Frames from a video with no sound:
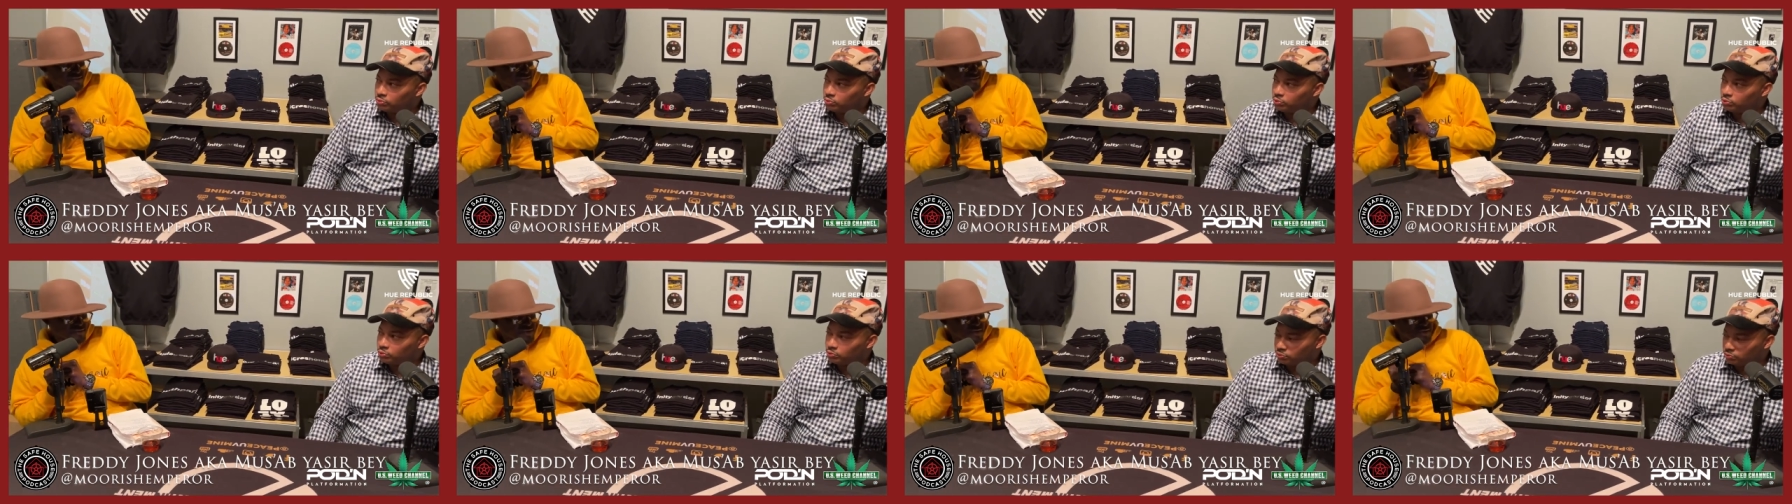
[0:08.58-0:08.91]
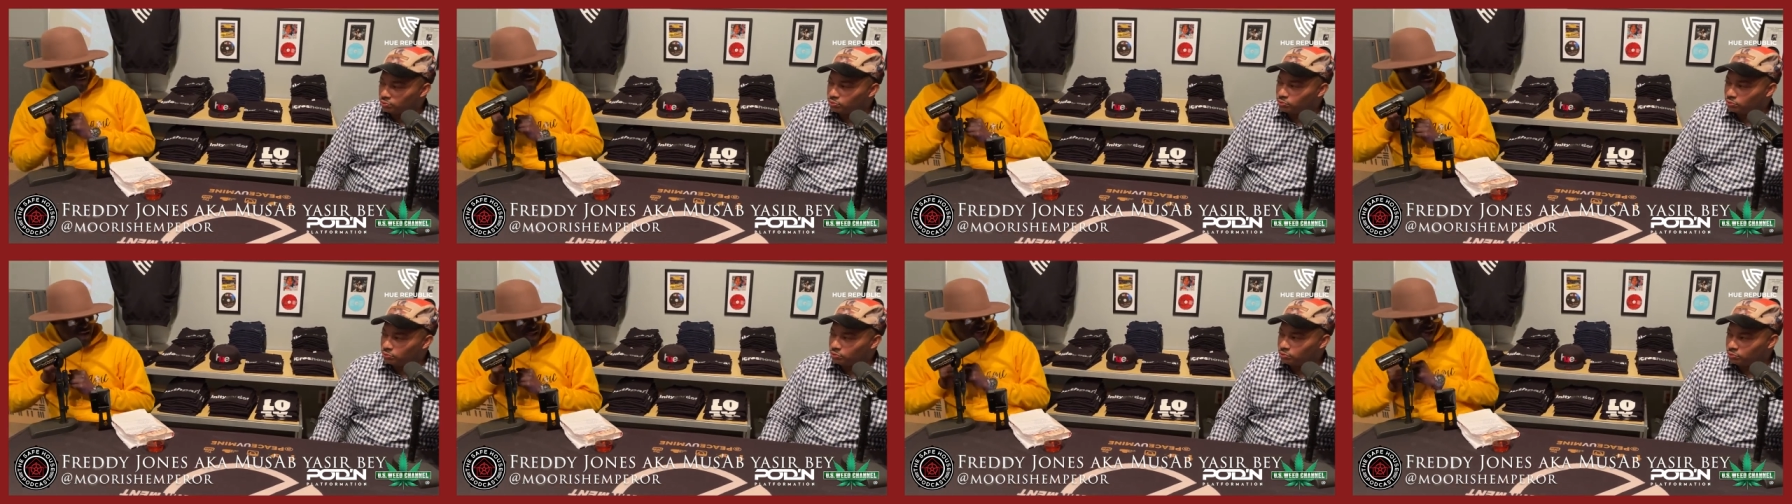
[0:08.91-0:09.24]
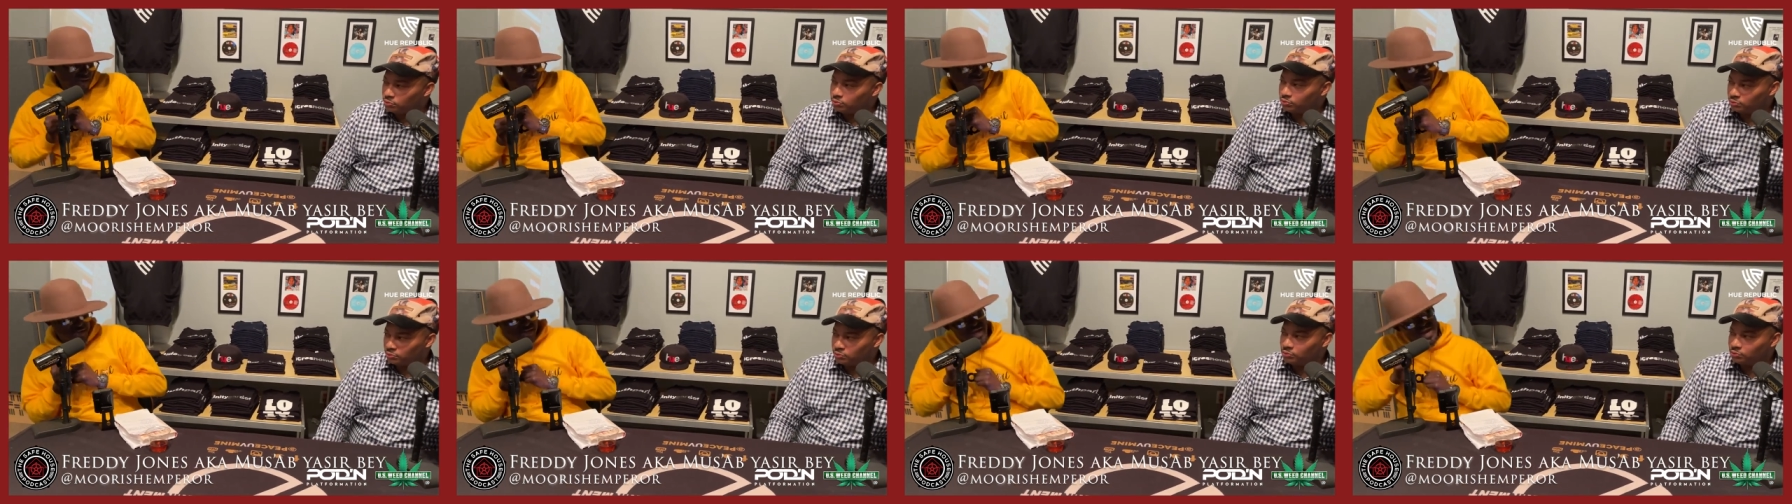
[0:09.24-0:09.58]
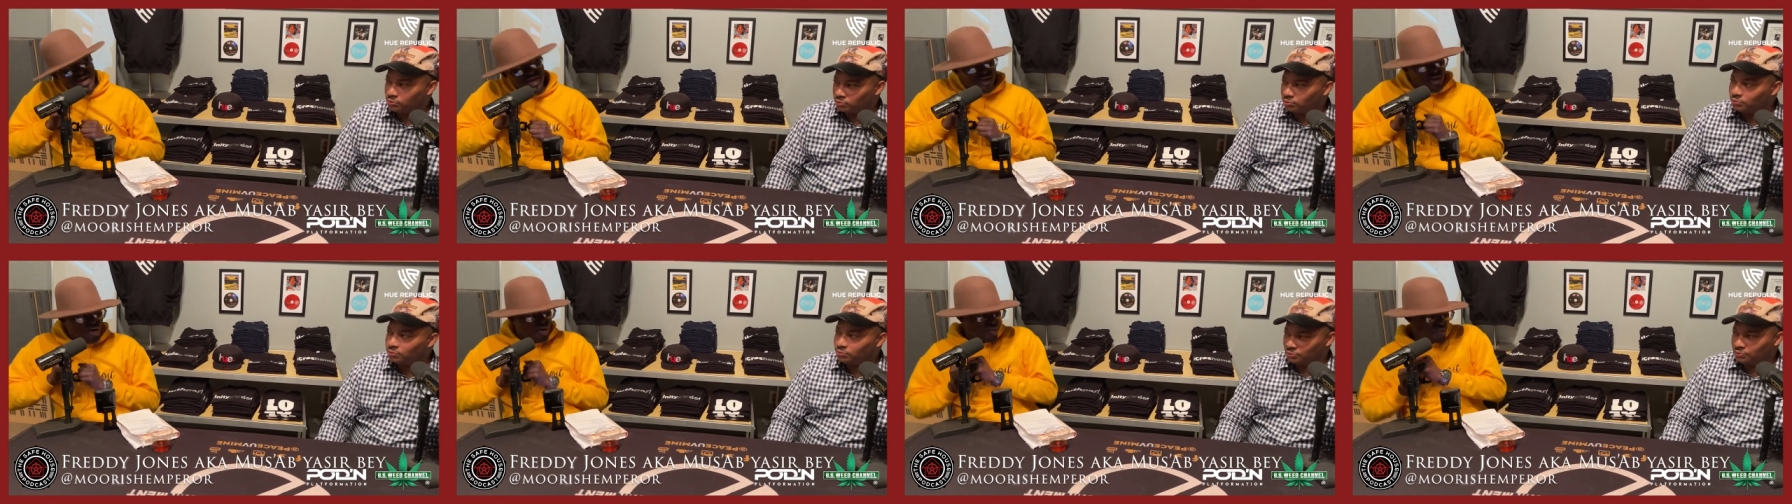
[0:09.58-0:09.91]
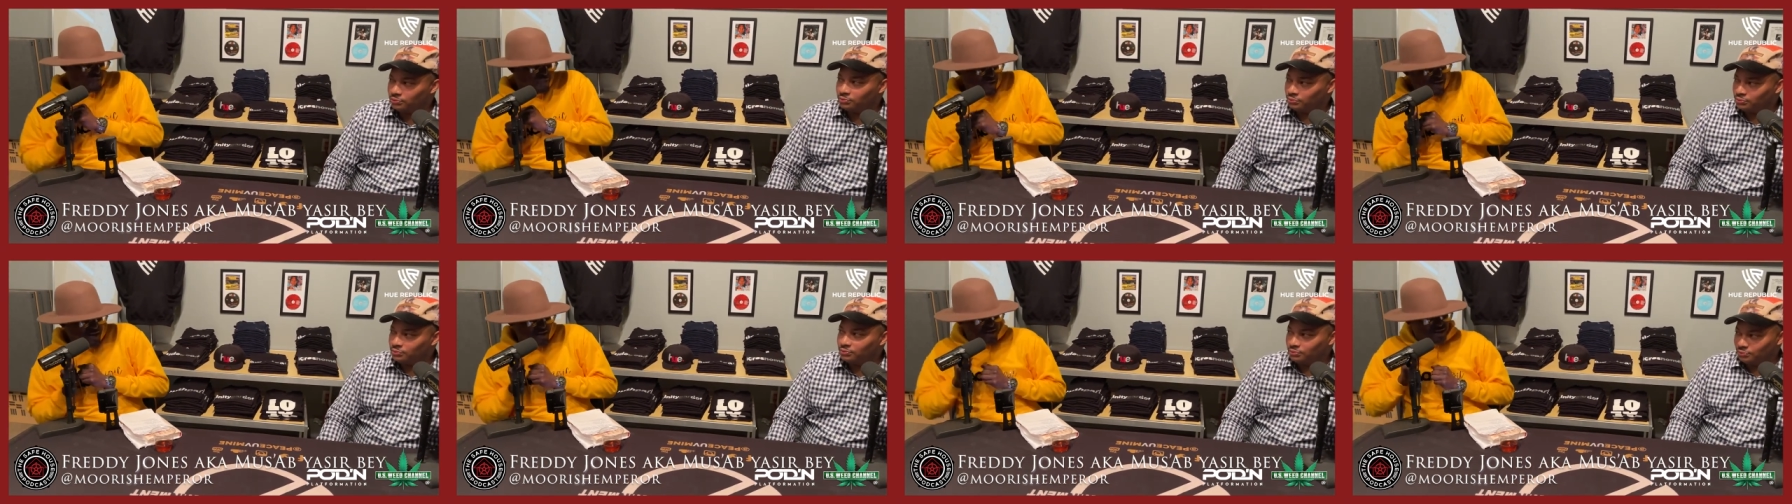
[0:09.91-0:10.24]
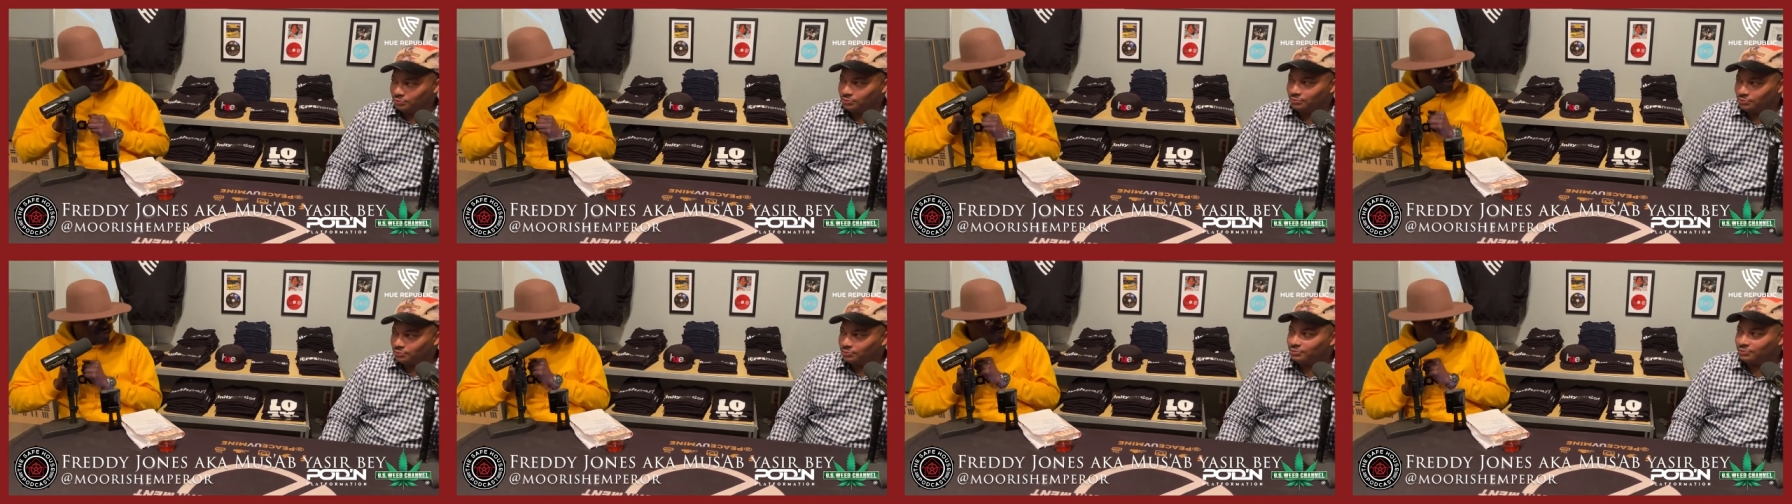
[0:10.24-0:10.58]
You mm-hmm. gotta have a job, just to,
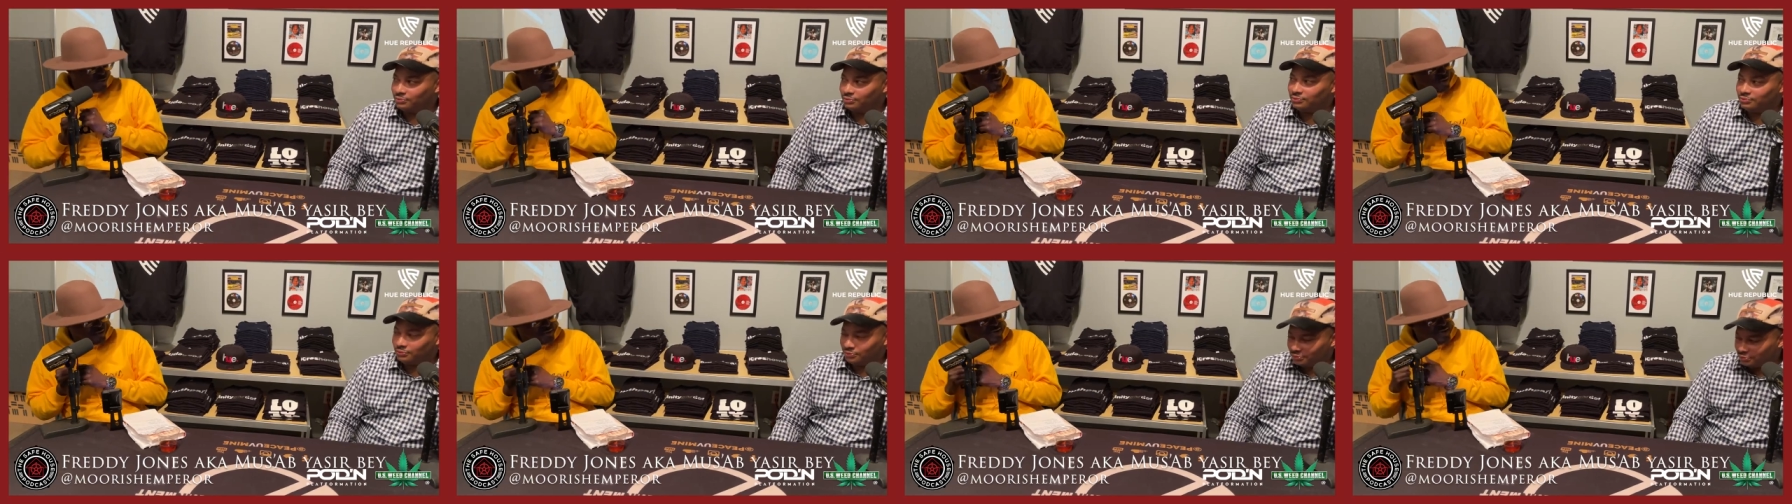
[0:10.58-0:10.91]
you know what I'm saying.